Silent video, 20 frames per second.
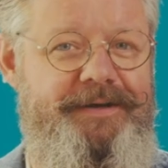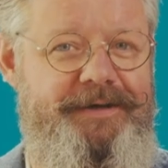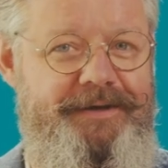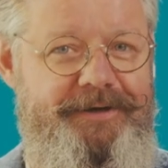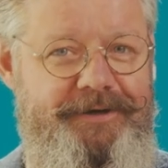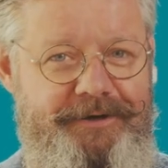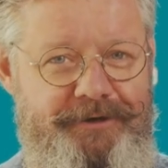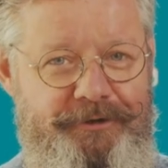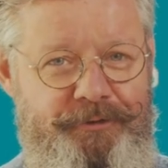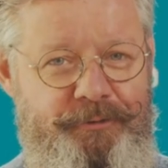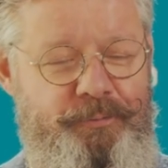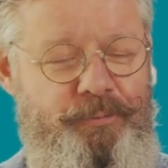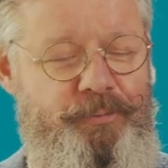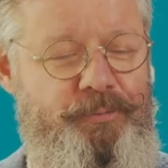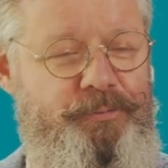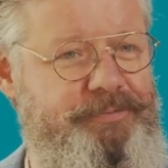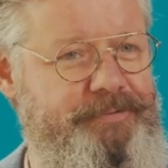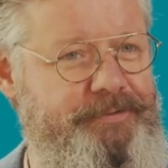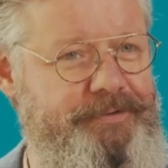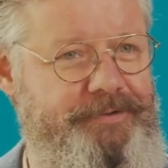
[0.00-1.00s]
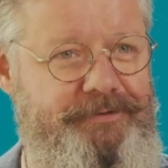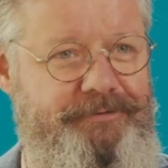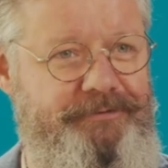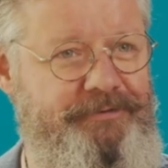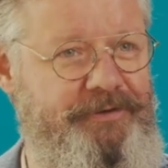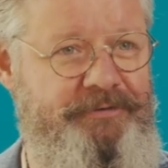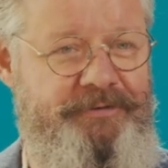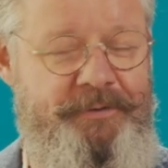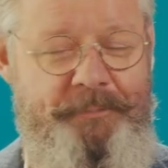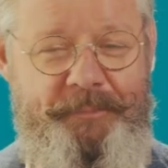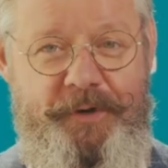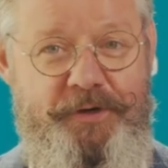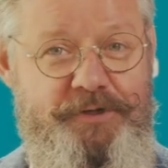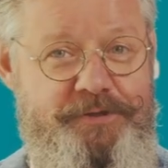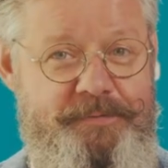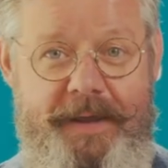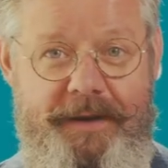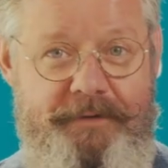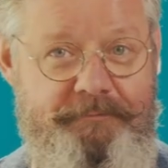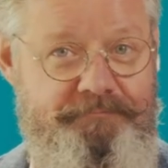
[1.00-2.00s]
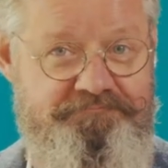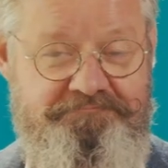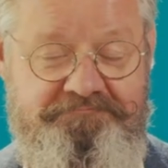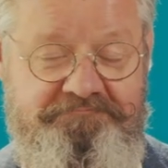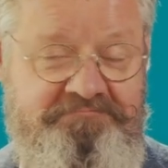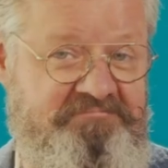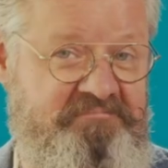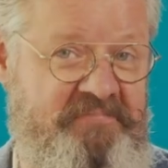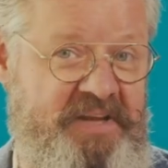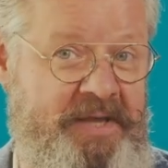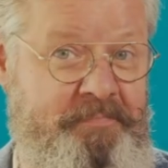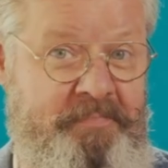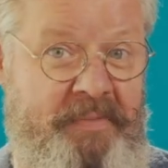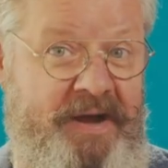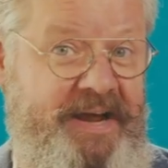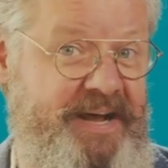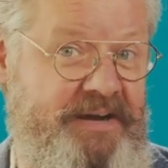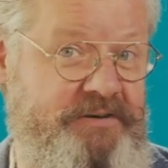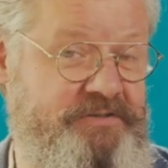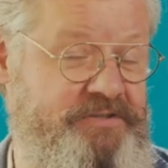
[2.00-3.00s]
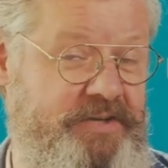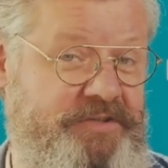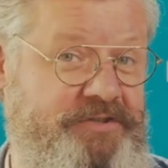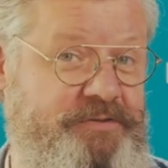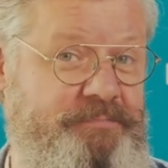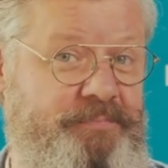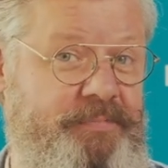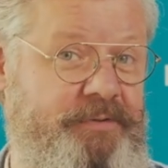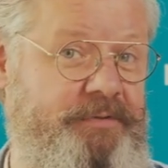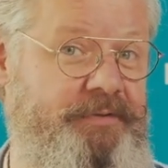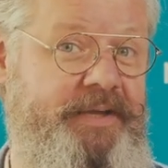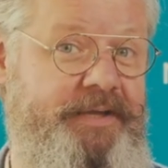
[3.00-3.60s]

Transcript: You know, you know the postman at my house doesn't.